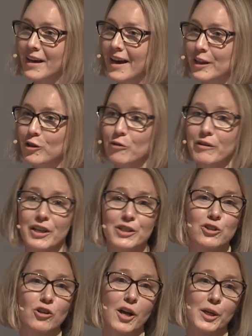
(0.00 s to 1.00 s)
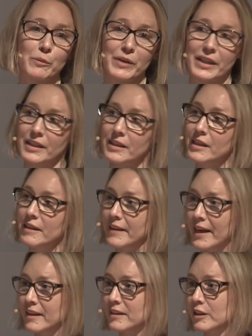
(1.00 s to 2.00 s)
you know, a very strong opinion, and
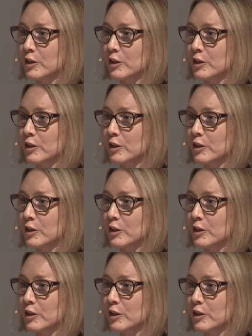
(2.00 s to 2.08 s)
then